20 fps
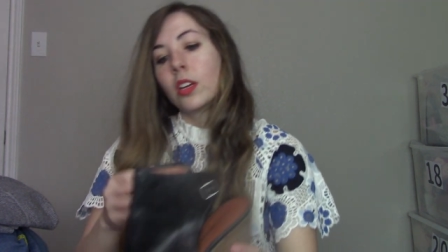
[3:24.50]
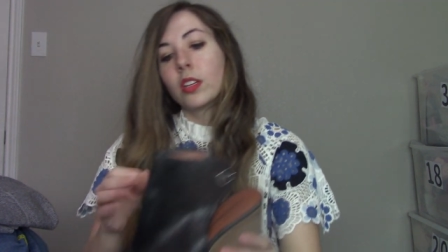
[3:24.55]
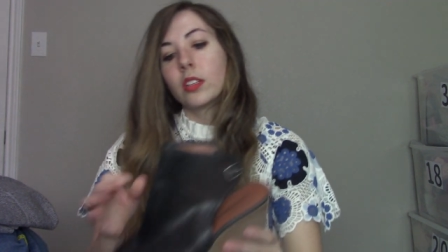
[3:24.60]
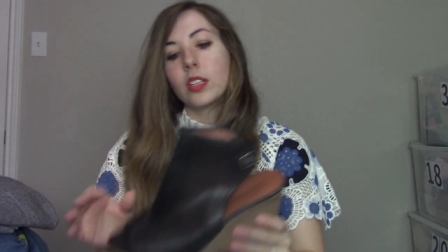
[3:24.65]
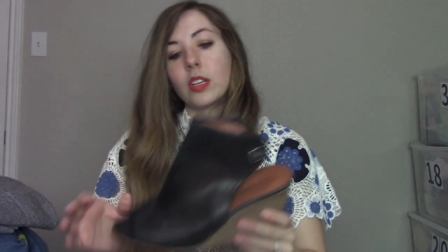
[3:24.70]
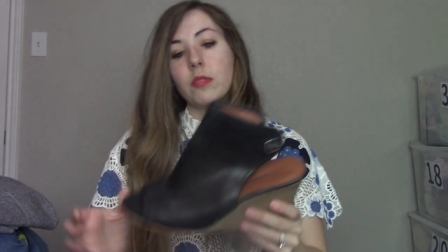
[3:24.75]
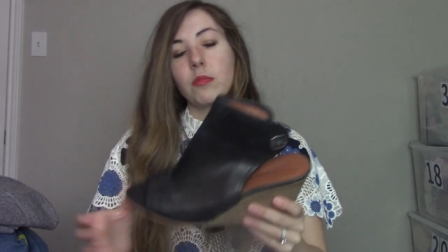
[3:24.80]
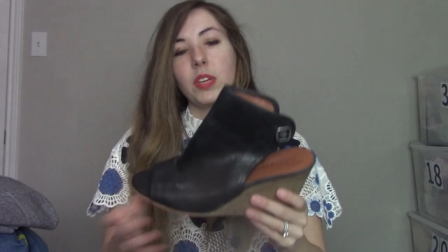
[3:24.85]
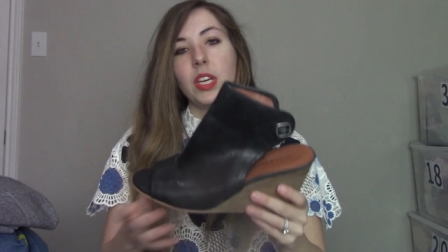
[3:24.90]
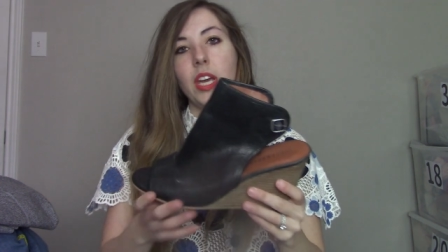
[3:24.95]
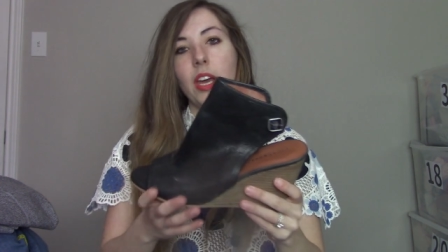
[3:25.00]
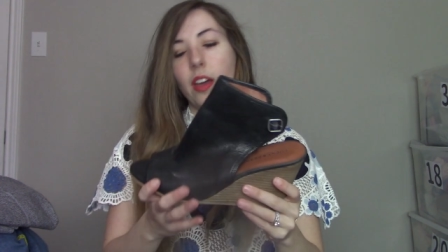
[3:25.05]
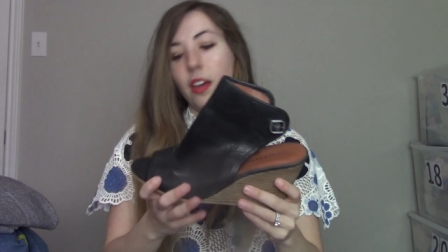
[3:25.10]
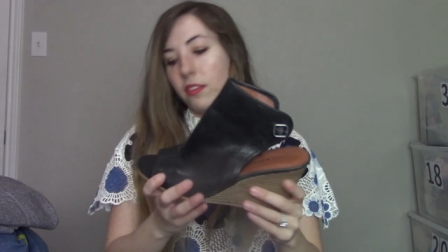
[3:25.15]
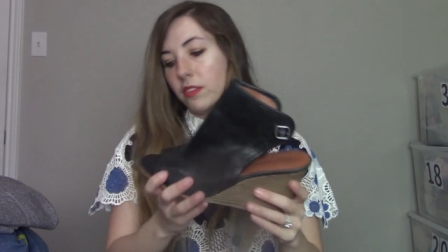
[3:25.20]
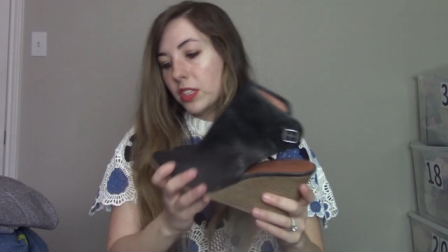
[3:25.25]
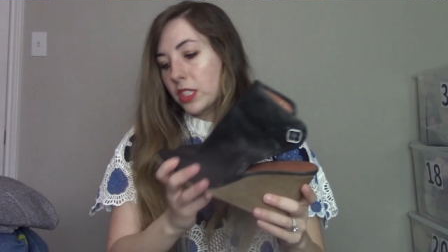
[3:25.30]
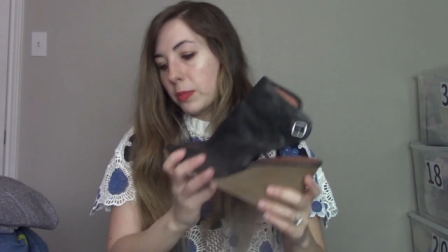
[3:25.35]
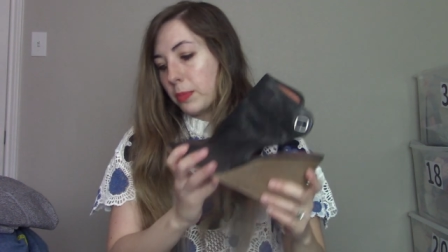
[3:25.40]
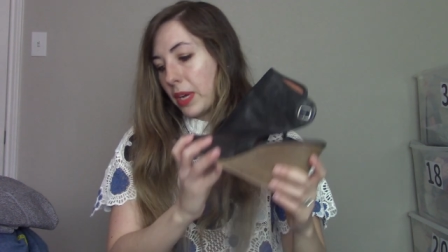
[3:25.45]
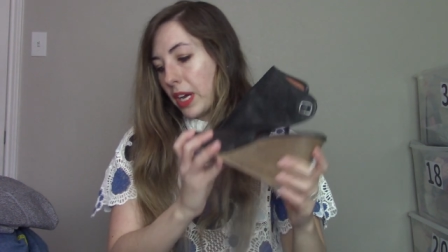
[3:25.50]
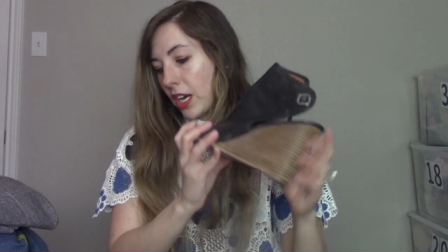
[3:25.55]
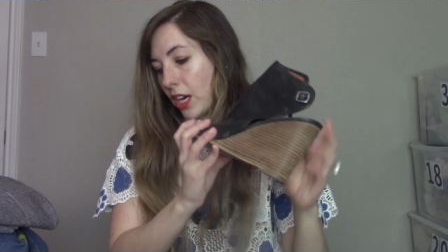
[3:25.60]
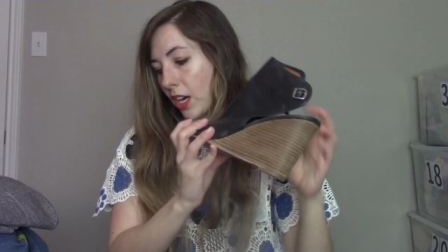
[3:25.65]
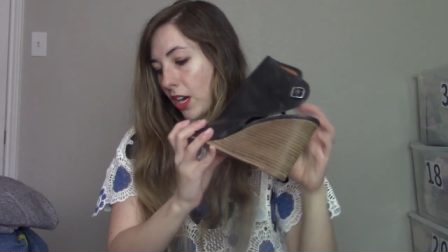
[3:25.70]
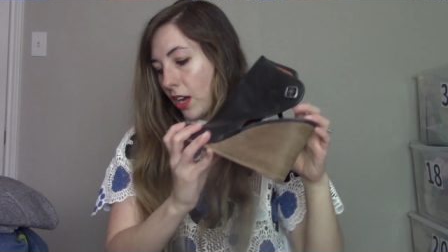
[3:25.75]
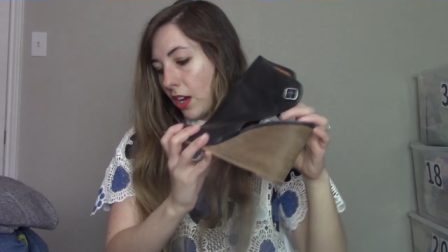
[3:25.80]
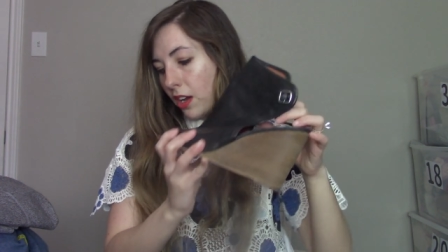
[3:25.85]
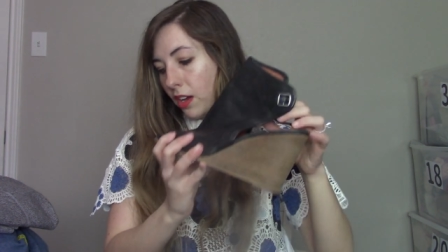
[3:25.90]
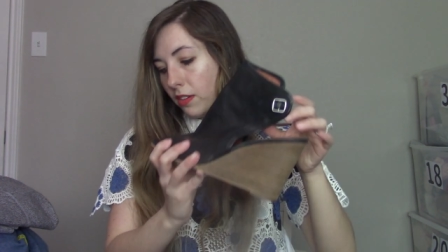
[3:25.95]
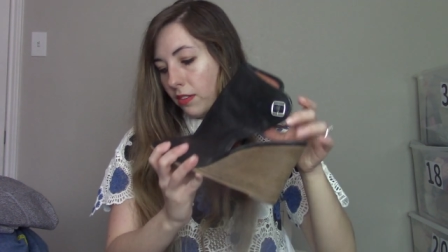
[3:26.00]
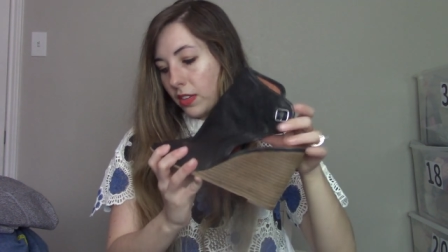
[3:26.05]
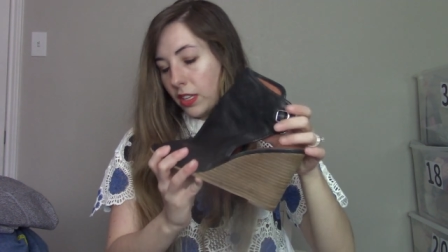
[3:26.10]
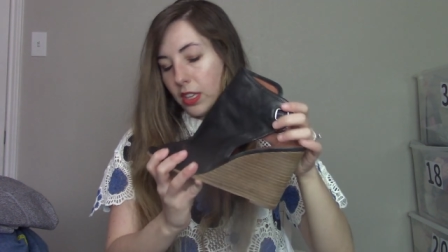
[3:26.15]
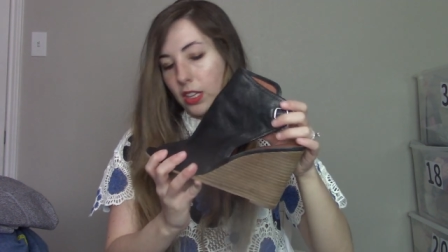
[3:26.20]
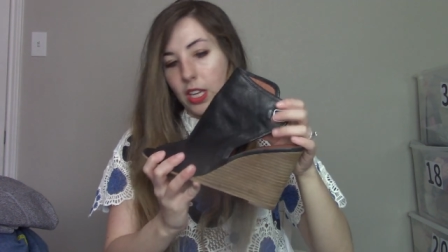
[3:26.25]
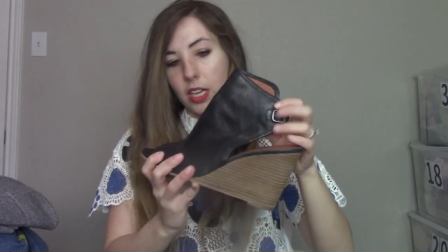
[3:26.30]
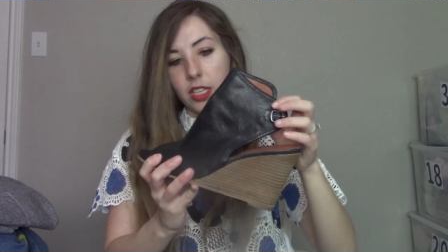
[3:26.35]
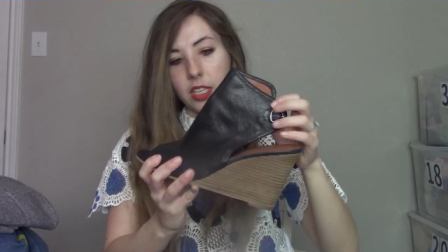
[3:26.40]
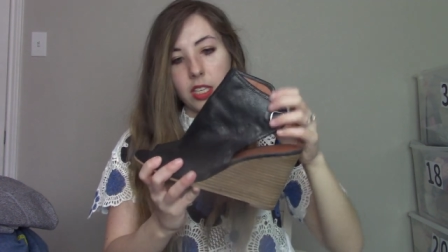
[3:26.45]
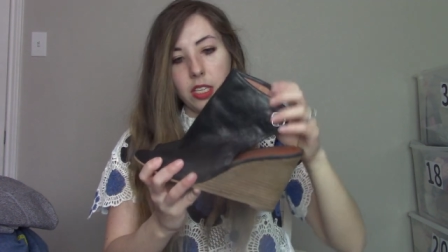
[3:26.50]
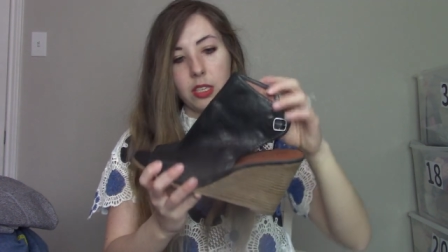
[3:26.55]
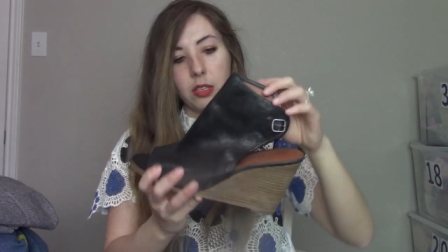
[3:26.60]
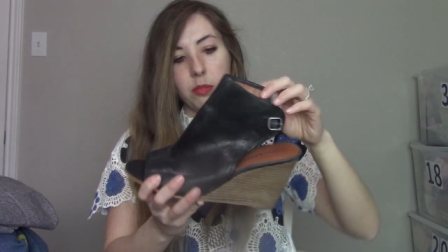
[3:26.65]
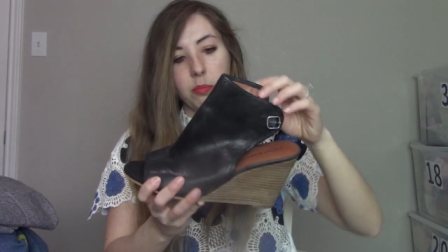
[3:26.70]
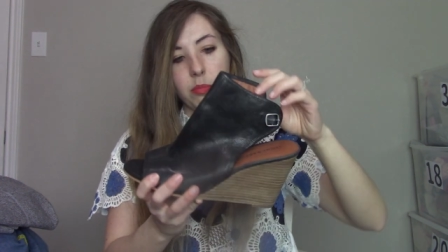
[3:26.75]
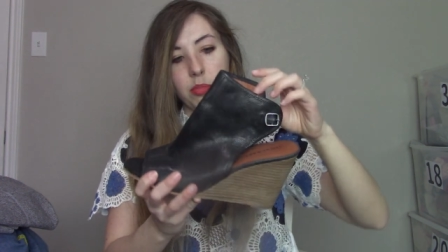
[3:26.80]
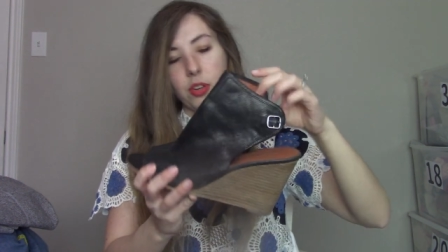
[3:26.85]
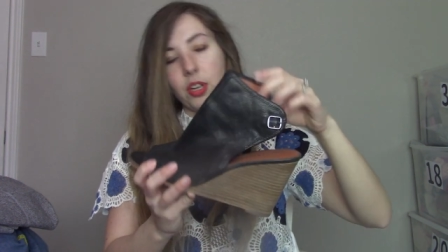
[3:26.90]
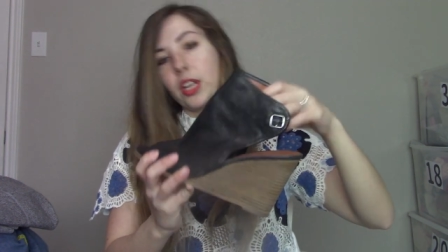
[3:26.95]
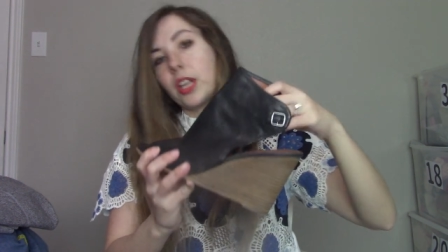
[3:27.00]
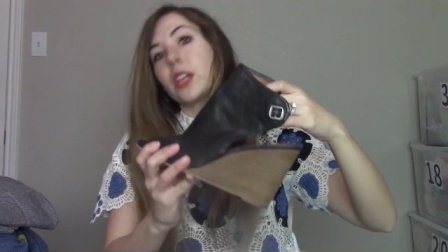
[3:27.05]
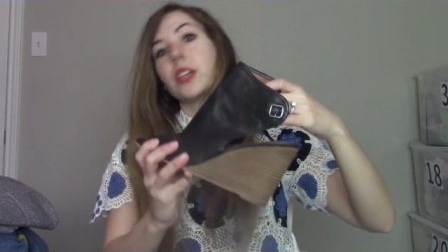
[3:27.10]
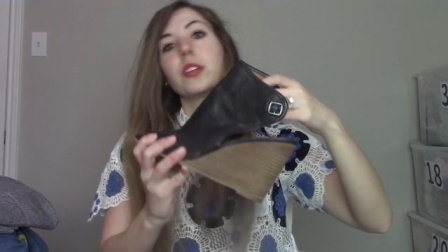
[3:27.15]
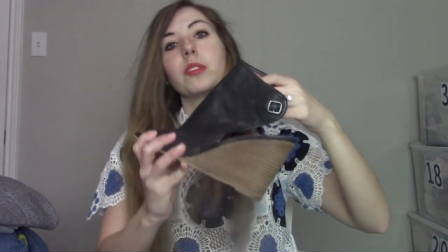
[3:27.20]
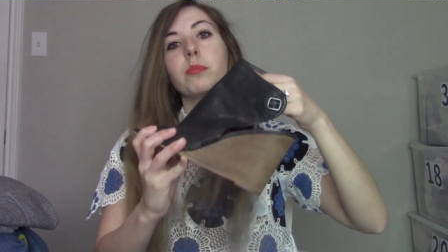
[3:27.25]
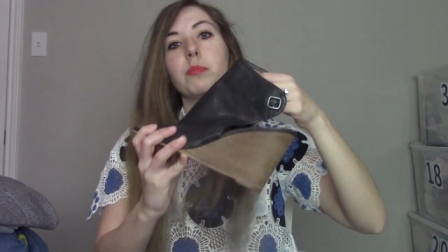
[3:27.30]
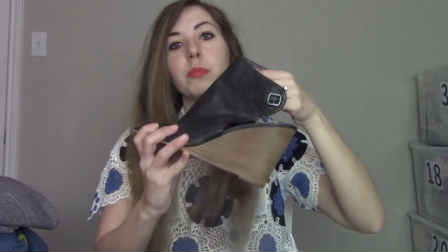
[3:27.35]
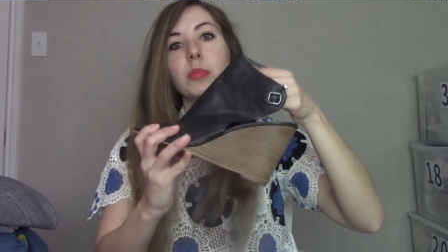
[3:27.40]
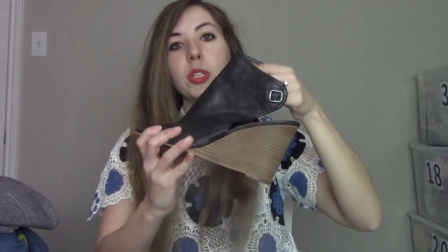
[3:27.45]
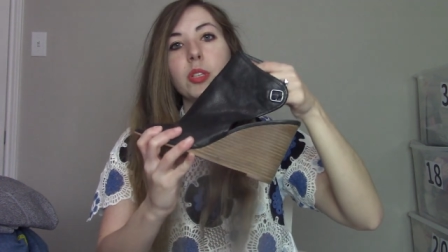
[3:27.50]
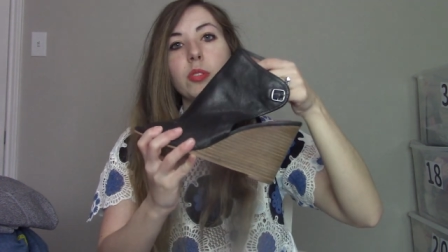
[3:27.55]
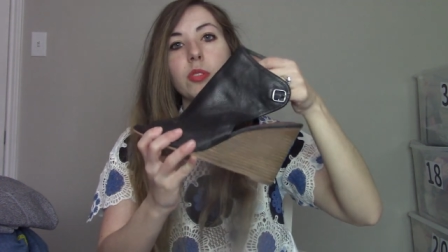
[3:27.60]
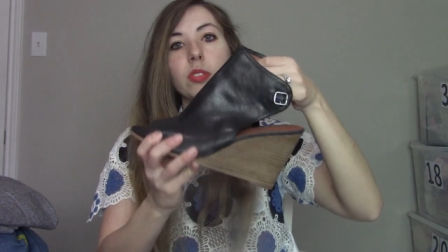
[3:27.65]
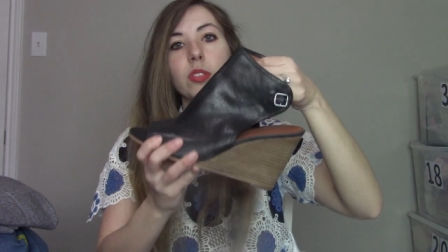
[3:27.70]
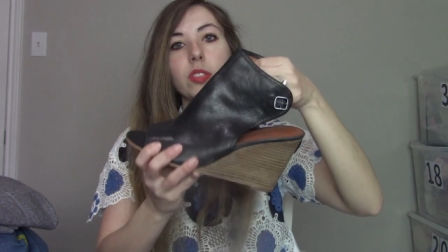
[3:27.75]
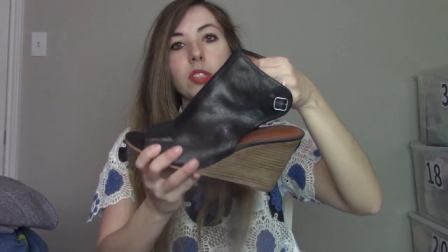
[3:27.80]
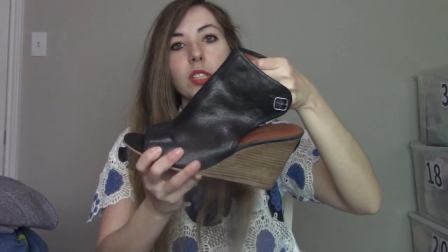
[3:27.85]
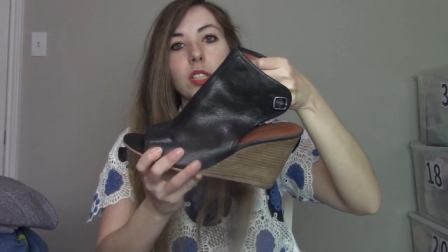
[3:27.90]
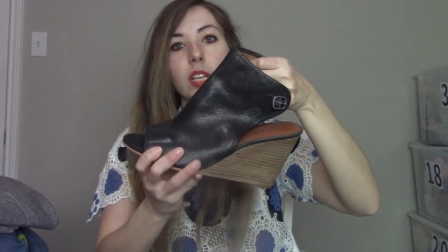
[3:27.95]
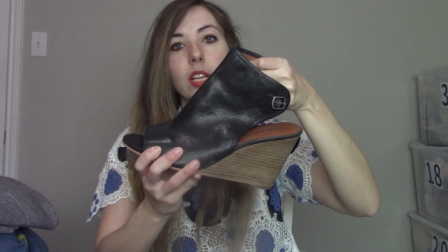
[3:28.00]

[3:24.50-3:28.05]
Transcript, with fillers: Then we have this pair of Lucky Brand mules.